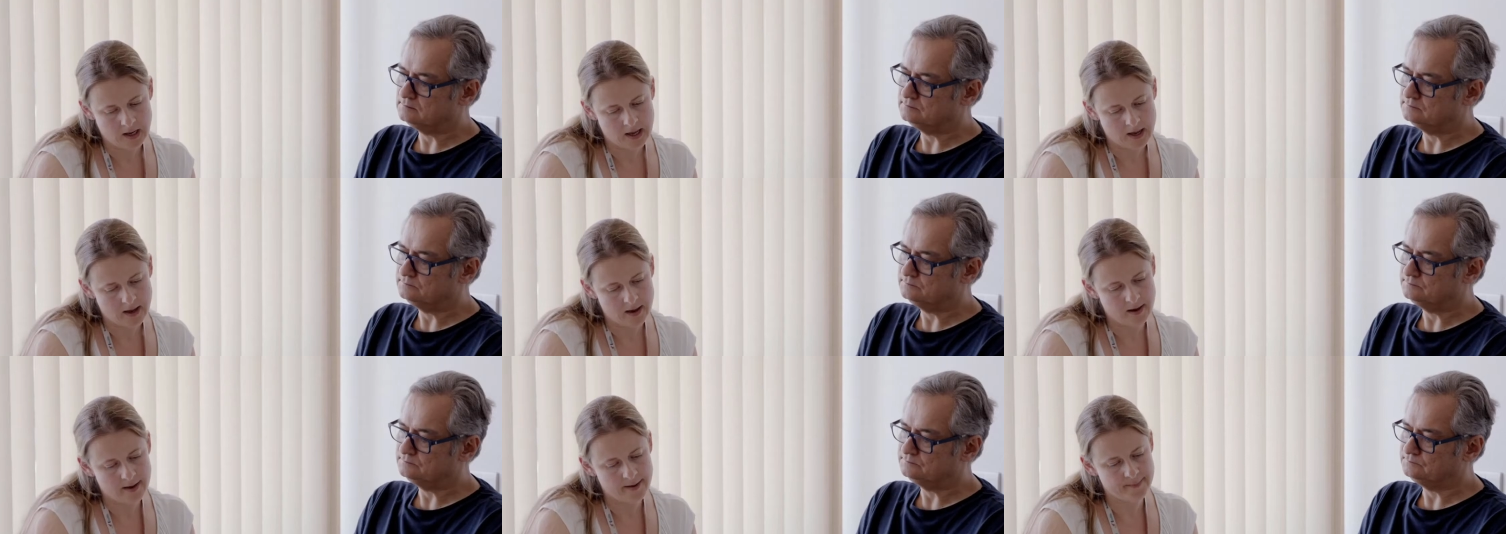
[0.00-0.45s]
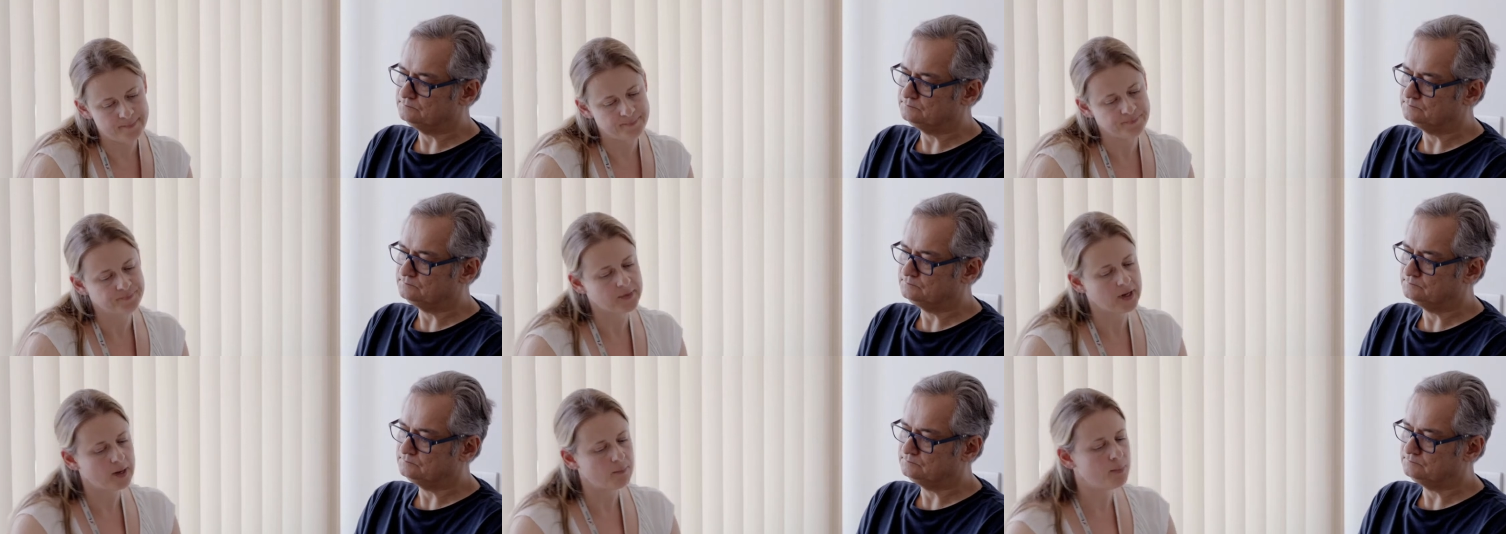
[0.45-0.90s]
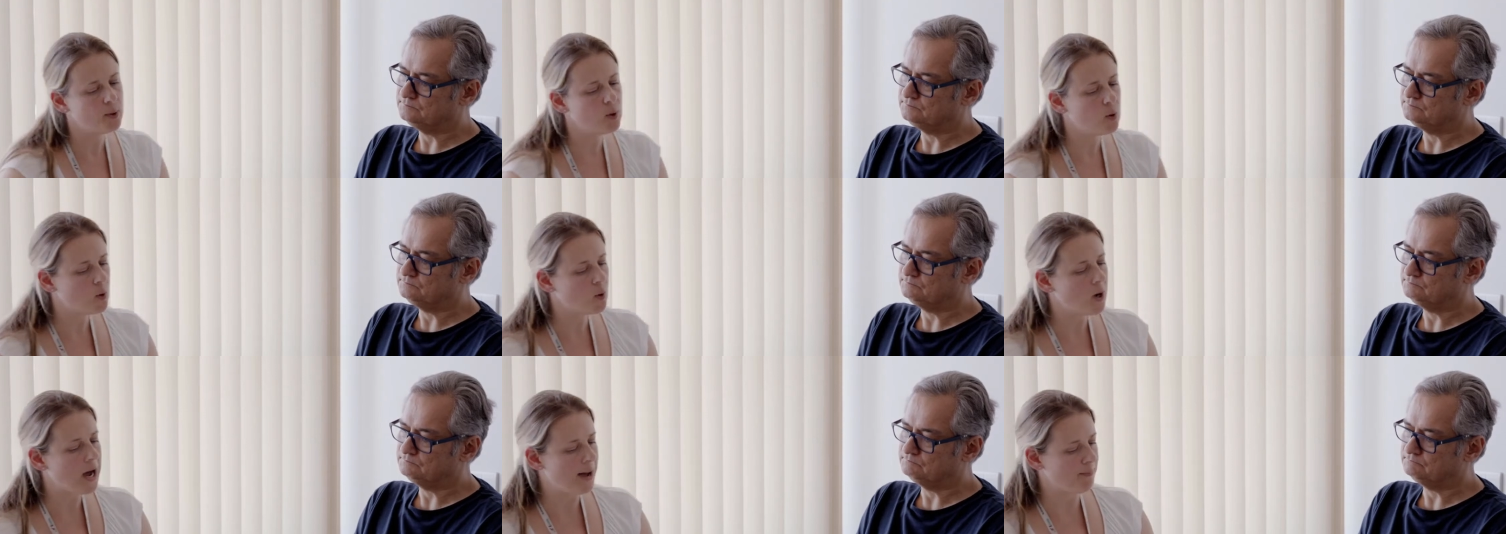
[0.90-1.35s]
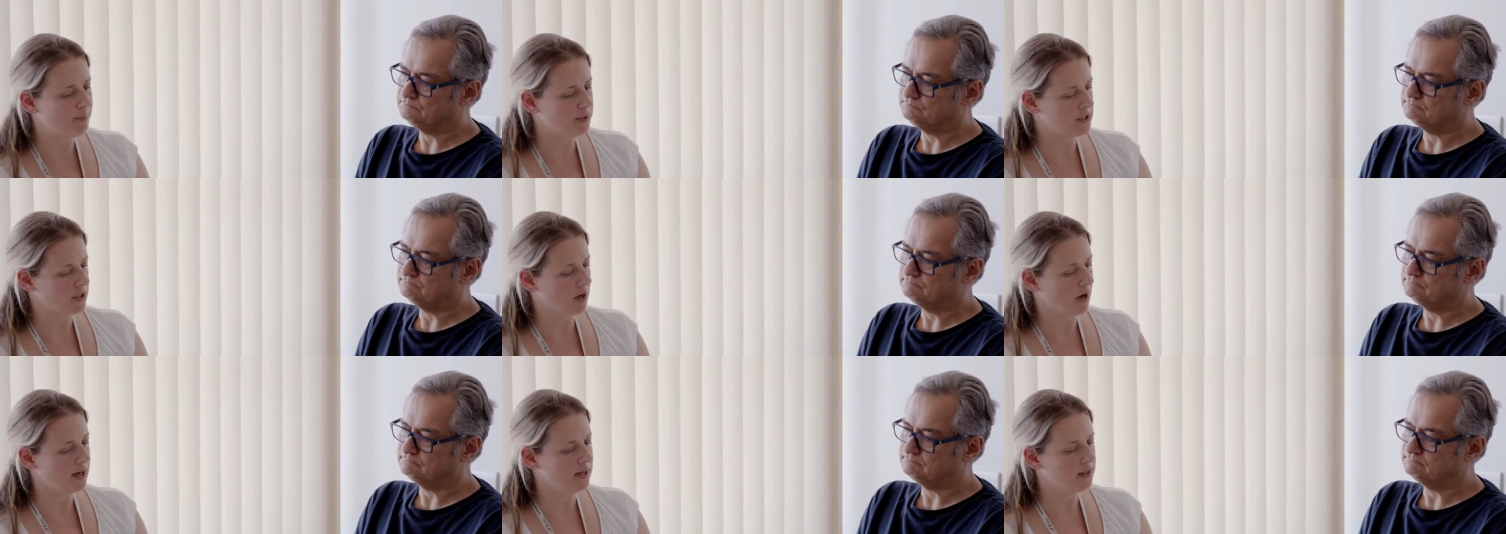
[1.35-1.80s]
Speaker 1: Um, poor
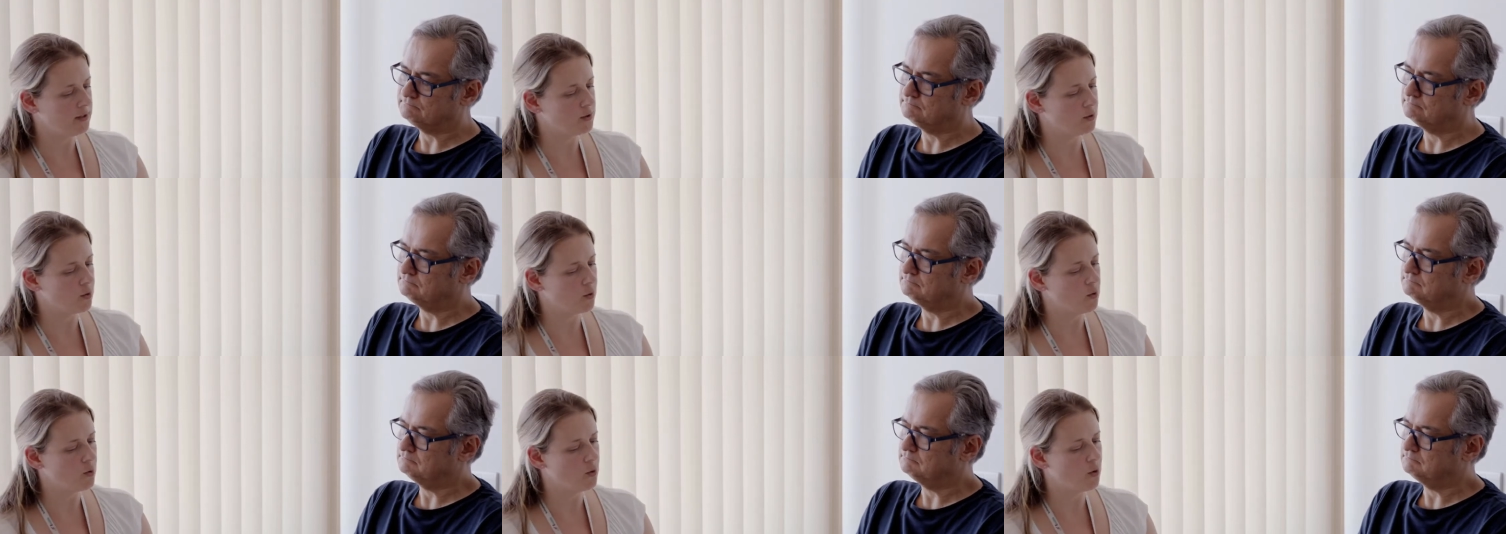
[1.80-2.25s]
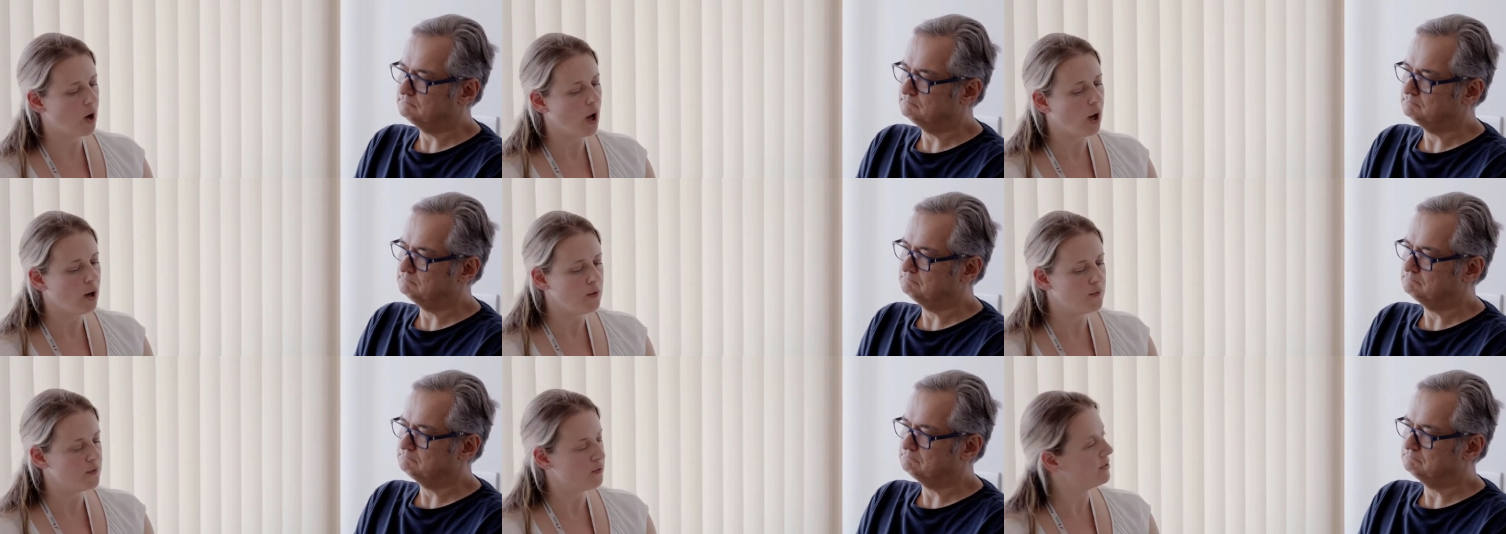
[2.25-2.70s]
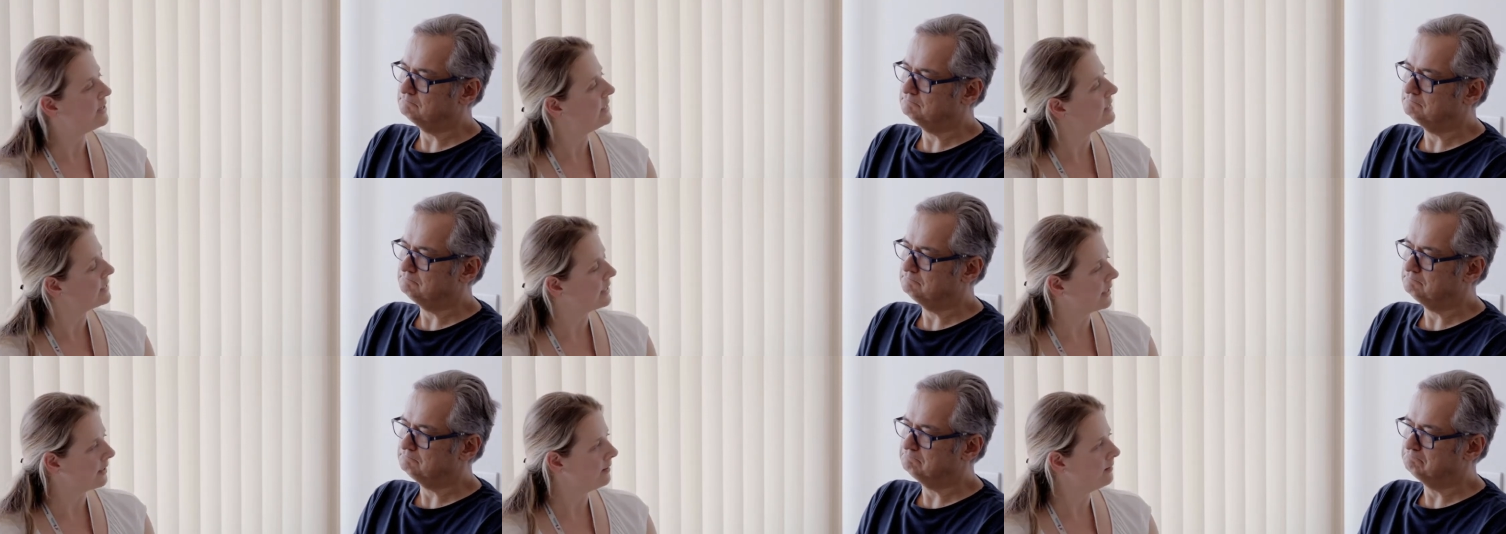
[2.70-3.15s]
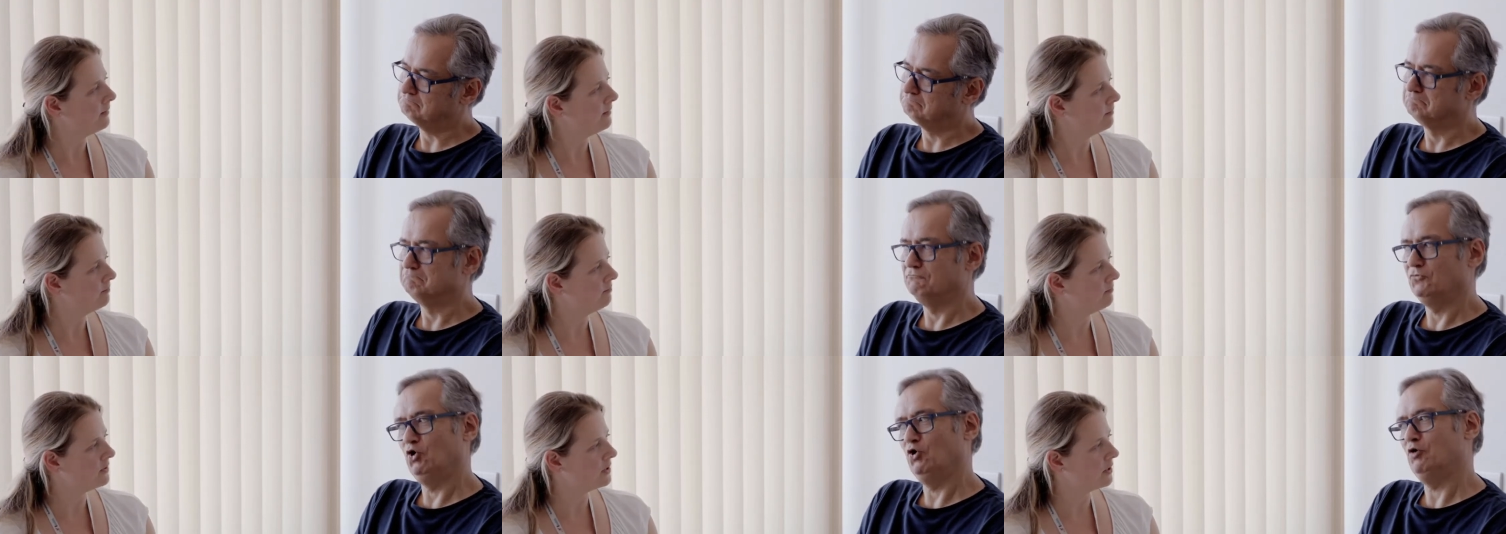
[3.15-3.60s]
appetite or overeating?
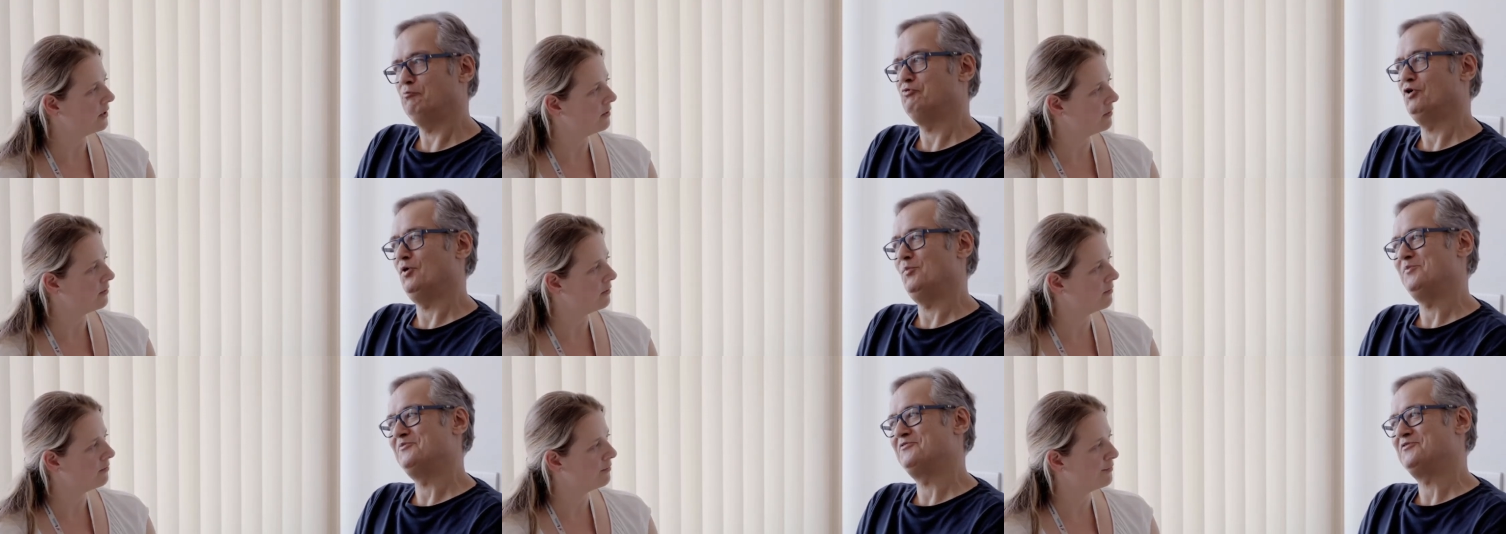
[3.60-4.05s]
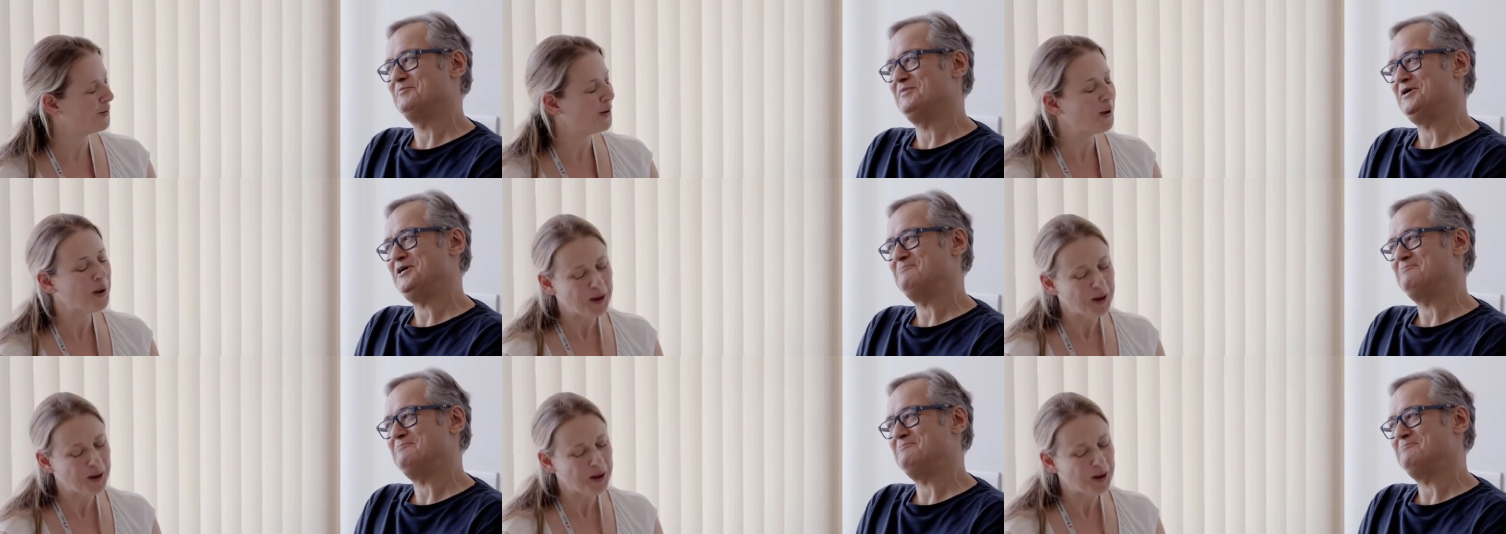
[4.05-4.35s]
Not a problem for me.